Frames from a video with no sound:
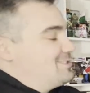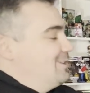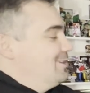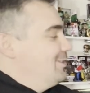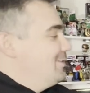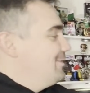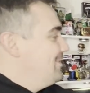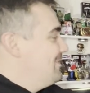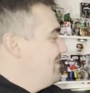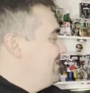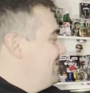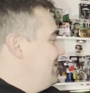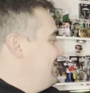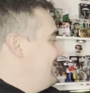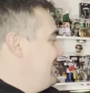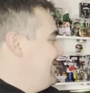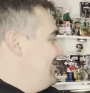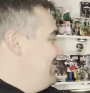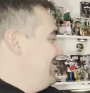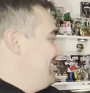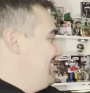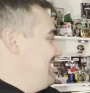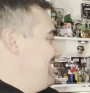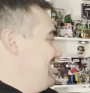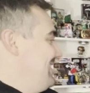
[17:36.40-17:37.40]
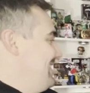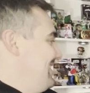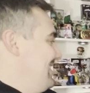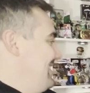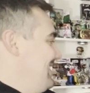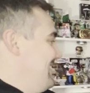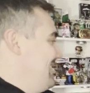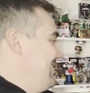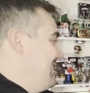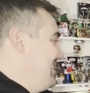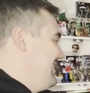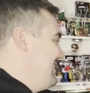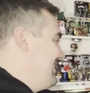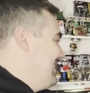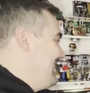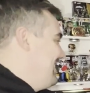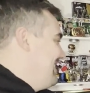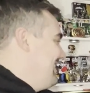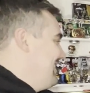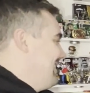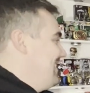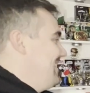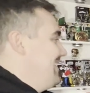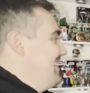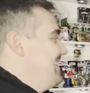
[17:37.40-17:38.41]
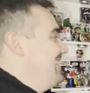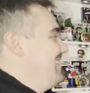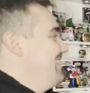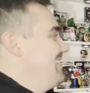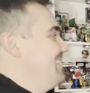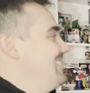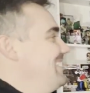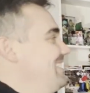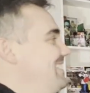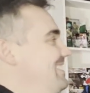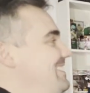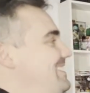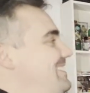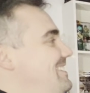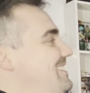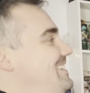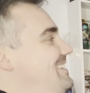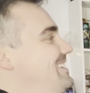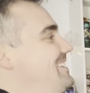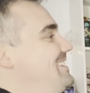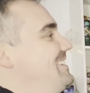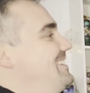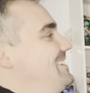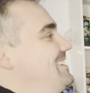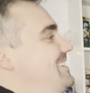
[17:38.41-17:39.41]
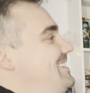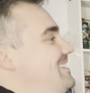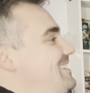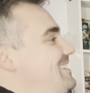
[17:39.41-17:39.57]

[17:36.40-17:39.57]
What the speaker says: you. We appreciate you. So first